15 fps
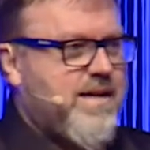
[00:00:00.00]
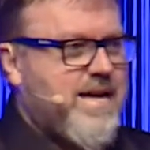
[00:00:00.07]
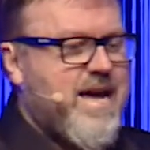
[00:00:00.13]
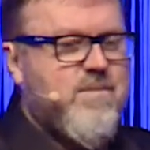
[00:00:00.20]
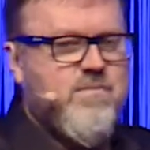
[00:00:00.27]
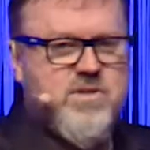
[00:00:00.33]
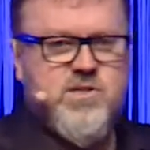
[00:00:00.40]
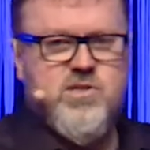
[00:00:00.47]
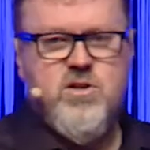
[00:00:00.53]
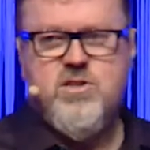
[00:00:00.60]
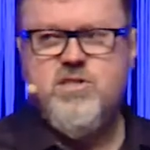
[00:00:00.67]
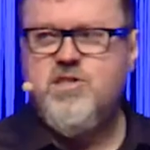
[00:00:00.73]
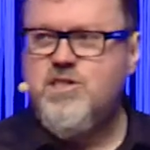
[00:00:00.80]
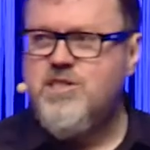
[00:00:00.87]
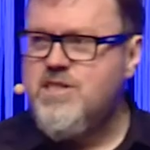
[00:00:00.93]
Amazon
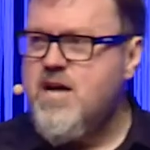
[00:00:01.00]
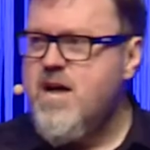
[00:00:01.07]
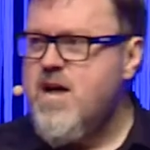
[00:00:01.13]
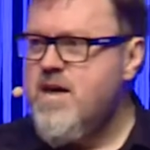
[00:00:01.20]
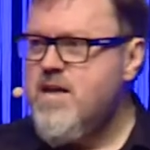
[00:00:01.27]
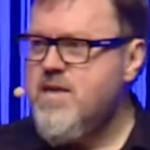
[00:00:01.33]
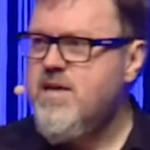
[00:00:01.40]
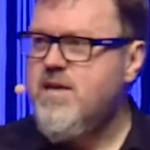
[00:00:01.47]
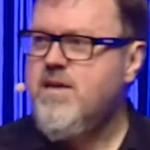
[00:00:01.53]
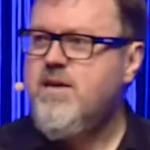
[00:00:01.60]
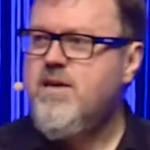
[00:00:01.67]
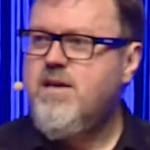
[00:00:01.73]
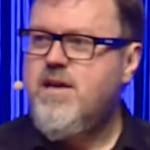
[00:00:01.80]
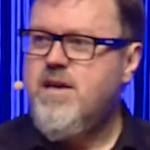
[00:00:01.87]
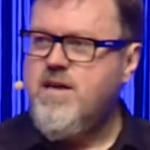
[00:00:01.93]
today
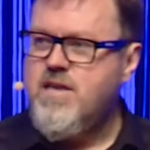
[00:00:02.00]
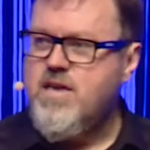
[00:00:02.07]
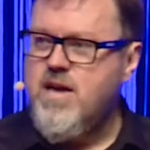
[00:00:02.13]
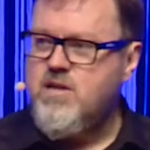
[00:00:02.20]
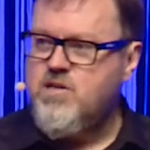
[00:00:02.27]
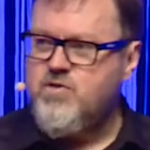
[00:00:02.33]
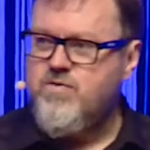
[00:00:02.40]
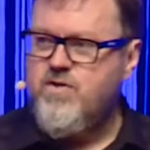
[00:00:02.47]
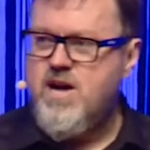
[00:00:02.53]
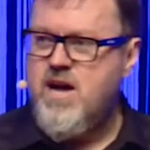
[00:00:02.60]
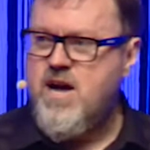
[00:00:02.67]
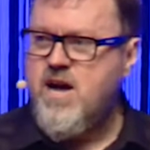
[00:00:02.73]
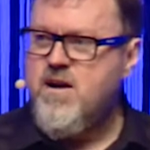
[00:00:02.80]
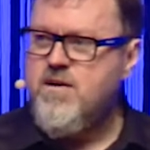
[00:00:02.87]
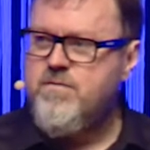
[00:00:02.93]
accounts for
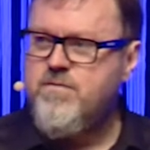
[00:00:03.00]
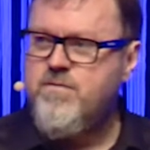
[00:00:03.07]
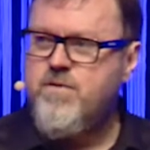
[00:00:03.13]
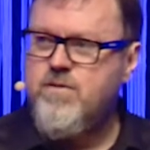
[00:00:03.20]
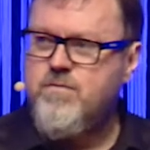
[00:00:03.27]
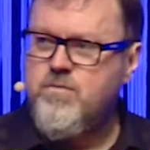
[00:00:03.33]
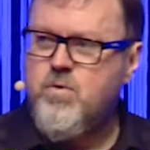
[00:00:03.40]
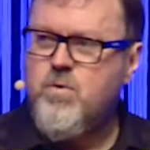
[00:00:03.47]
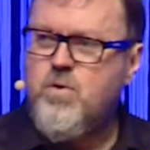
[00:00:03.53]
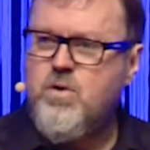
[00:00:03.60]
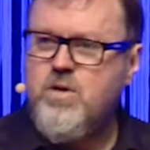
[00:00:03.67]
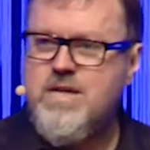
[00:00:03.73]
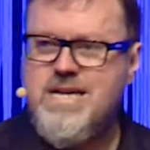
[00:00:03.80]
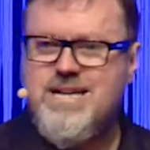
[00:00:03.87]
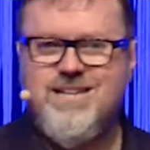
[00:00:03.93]
half of
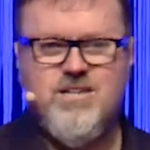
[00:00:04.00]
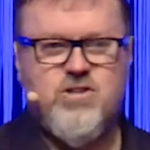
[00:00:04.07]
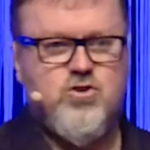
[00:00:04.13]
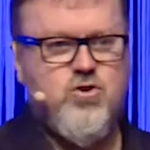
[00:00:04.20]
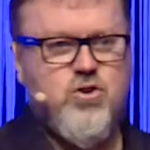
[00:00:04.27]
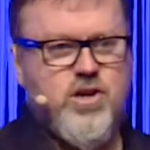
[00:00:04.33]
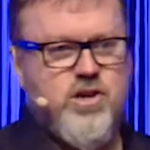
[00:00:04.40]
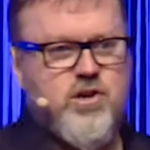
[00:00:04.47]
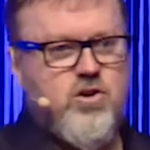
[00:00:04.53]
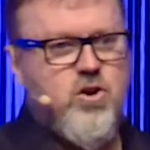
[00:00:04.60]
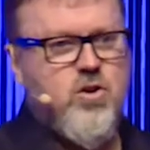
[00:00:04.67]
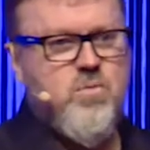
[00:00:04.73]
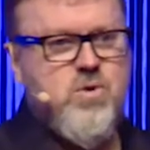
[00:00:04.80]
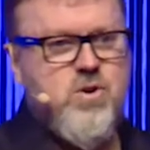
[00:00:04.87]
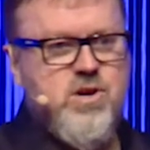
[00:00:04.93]
all electronic
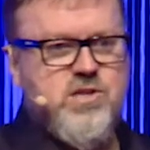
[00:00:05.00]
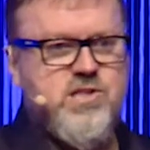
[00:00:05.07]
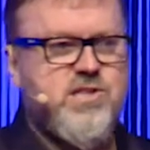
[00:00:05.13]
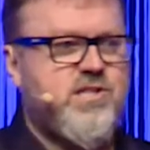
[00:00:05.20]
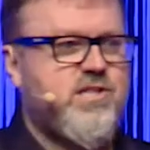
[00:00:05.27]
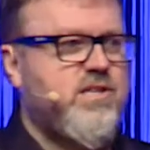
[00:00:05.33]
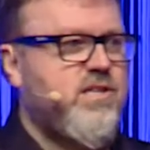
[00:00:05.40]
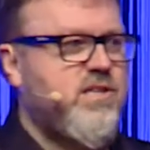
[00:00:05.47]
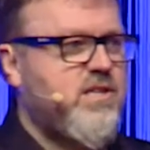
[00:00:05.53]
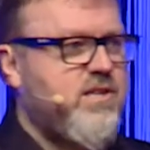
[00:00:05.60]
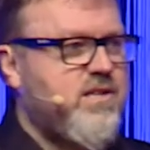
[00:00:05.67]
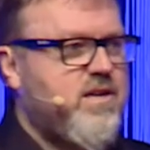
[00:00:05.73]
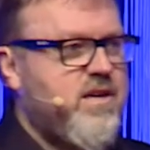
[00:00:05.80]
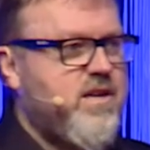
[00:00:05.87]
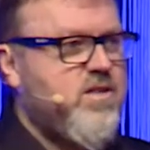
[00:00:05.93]
commerce
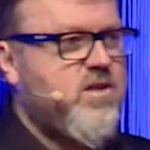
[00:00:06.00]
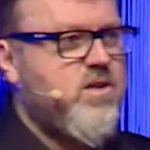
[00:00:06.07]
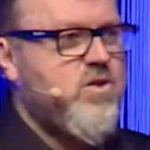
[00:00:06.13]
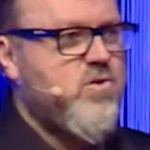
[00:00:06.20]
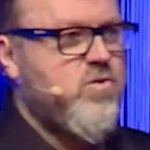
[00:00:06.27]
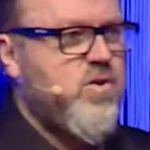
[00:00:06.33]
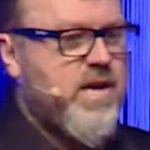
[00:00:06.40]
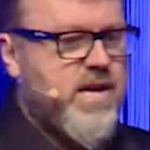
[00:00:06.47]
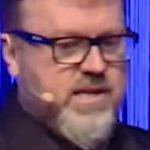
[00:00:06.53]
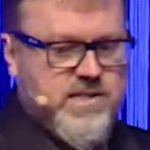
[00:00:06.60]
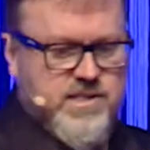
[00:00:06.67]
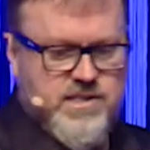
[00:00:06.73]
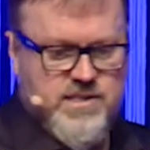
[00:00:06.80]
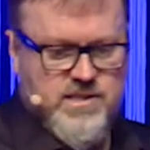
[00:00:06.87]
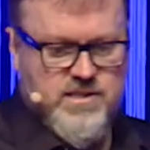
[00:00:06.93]
in the
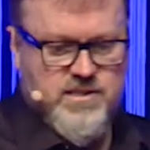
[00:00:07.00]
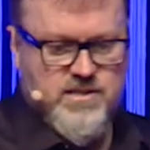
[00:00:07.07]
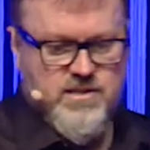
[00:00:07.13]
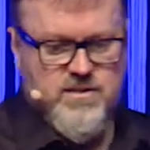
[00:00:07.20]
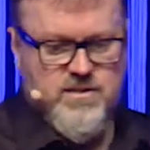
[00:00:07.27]
US.